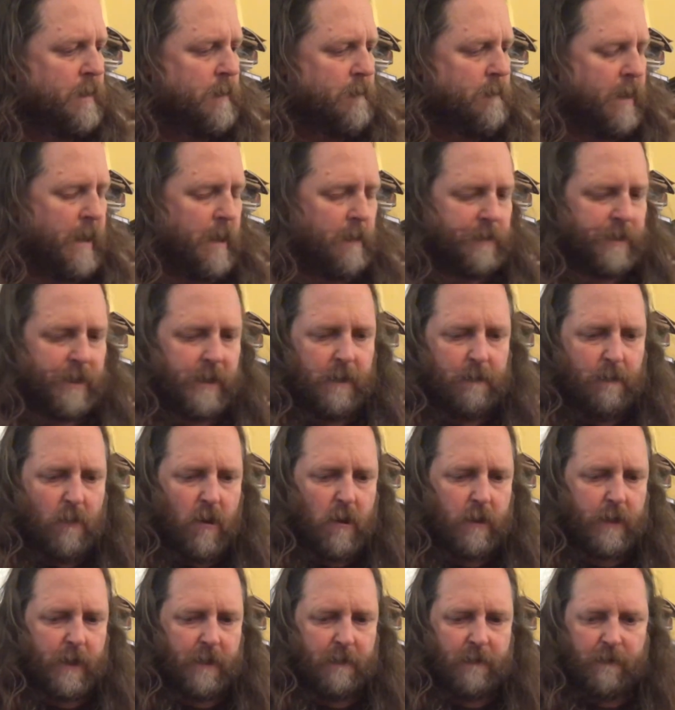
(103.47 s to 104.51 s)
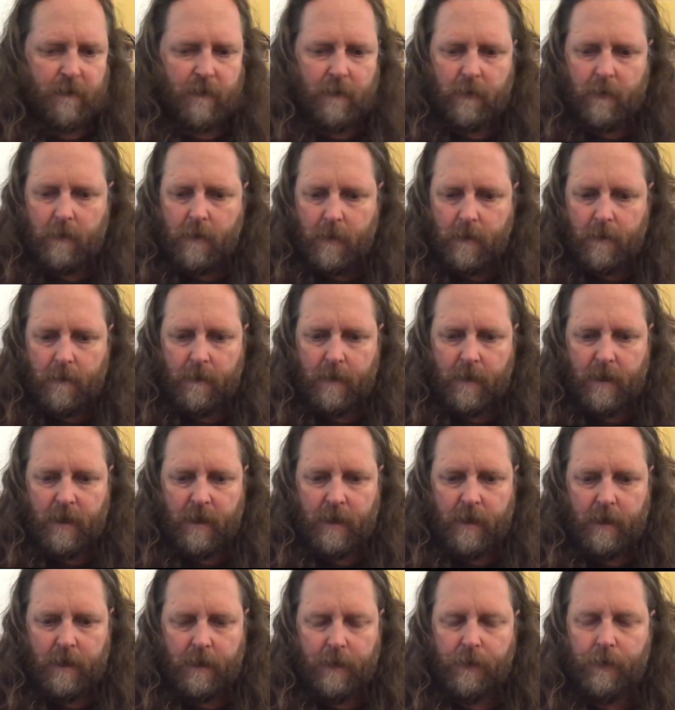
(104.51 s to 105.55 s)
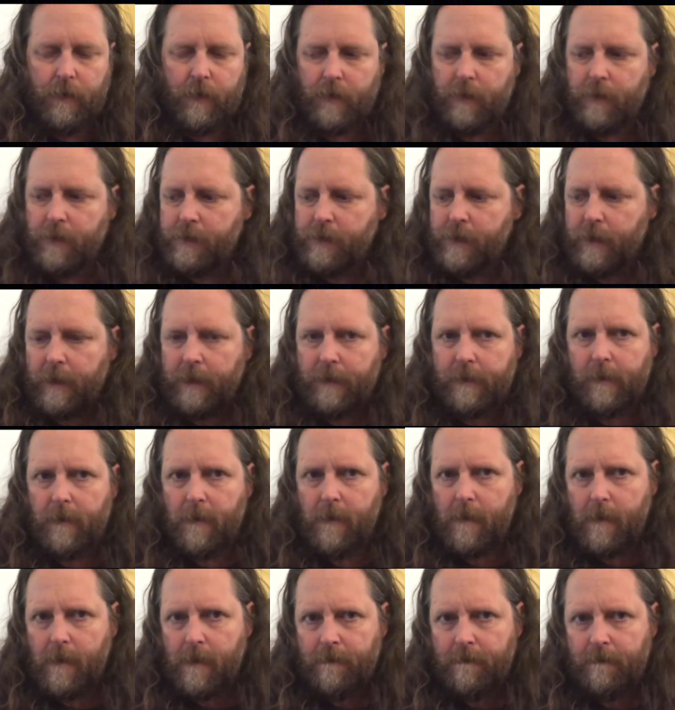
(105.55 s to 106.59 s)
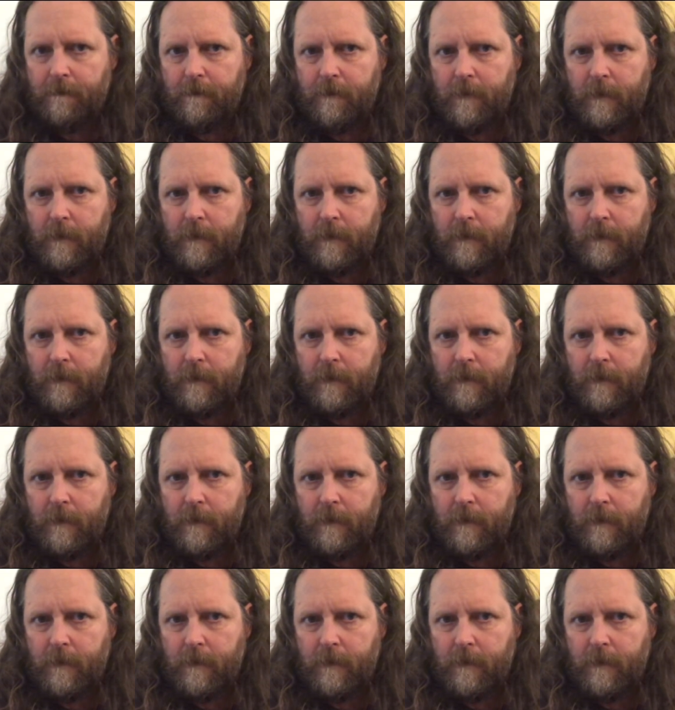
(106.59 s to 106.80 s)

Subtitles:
I was in the market for a new acoustic guitar.